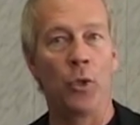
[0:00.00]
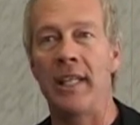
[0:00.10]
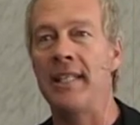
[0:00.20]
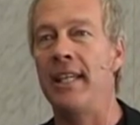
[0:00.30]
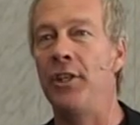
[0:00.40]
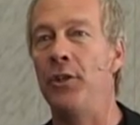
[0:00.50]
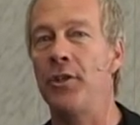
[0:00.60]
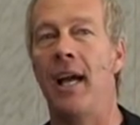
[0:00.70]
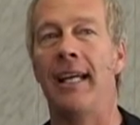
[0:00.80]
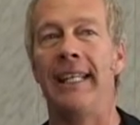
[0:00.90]
We'll continue
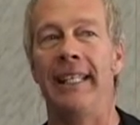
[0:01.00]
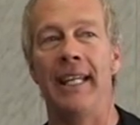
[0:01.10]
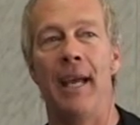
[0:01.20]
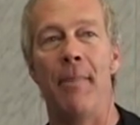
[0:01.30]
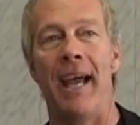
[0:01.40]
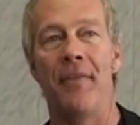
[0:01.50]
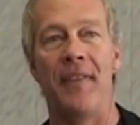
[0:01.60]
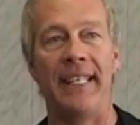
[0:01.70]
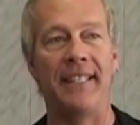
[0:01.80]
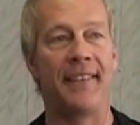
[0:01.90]
talking
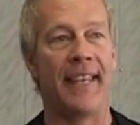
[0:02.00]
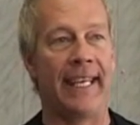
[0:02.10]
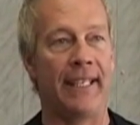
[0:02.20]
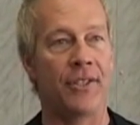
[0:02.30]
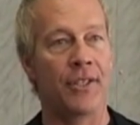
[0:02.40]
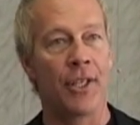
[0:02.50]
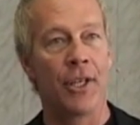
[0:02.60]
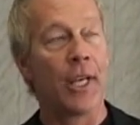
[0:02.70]
about these things